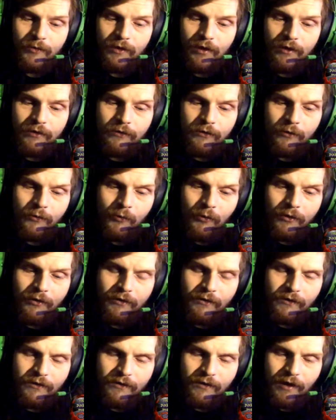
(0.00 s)
I do want
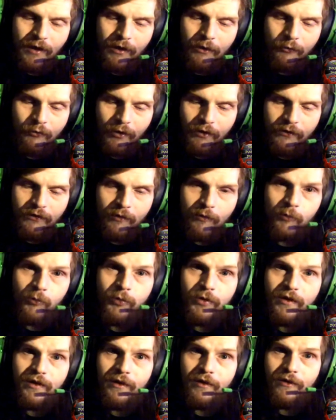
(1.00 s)
to say rest in
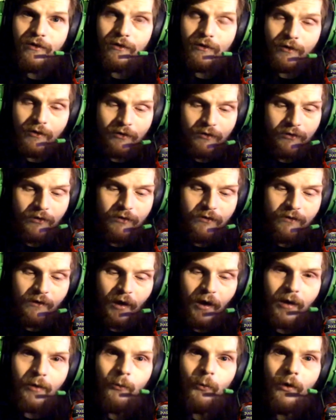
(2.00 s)
peace to
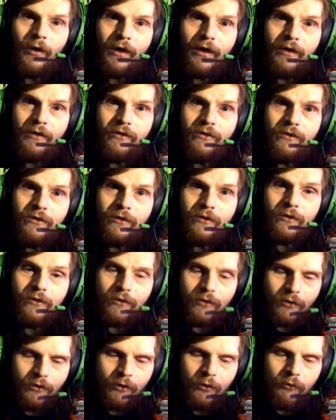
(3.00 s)
Don West.
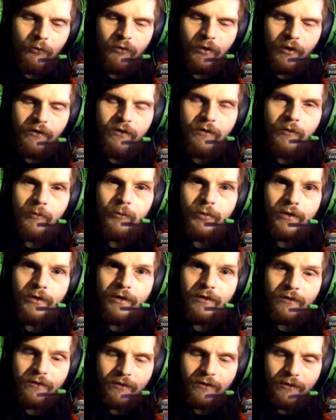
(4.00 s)
Rest in
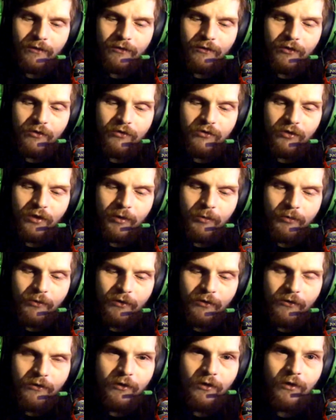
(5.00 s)
peace to Jay
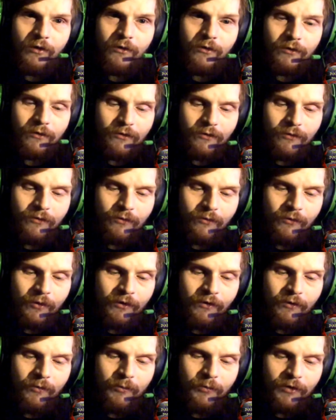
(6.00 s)
Briscoe.
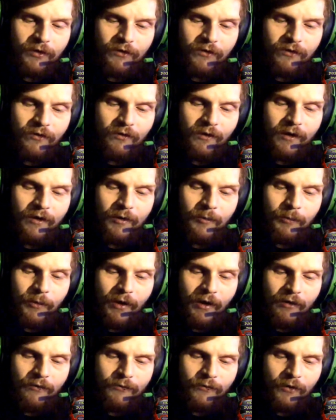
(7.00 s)
Rest in peace to Lanny
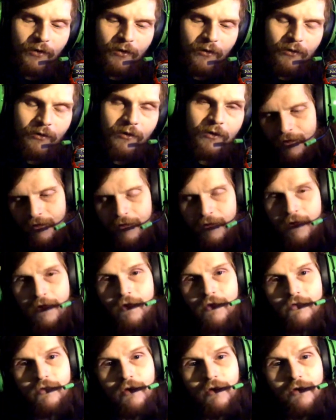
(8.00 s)
Poffo.
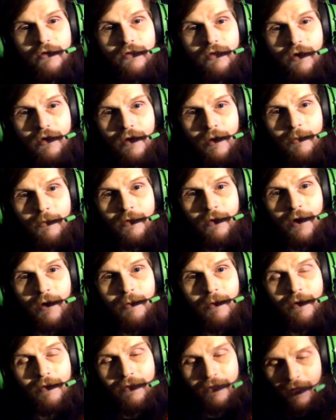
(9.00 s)
Jerry Jarrett, I'm sorry
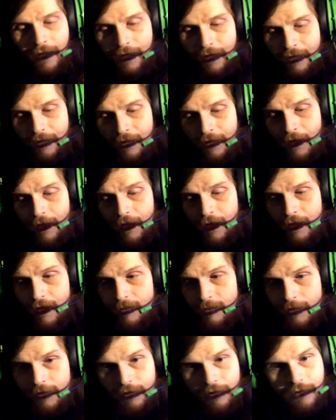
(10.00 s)
about that.
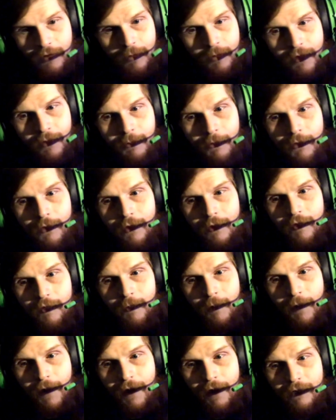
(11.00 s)
These are the people who
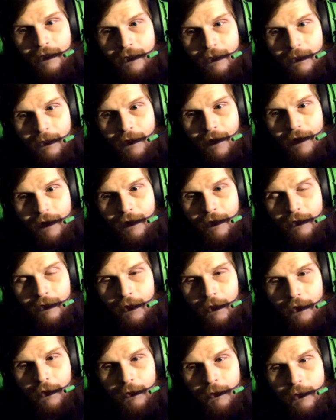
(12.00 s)
have passed away, the
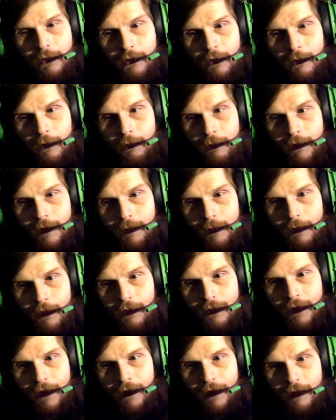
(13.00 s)
notable people
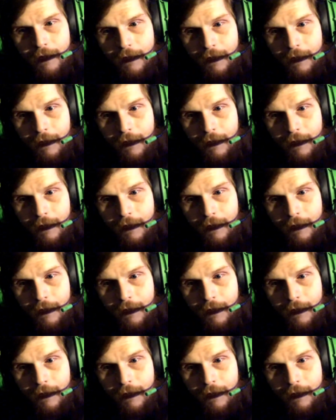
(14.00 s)
that,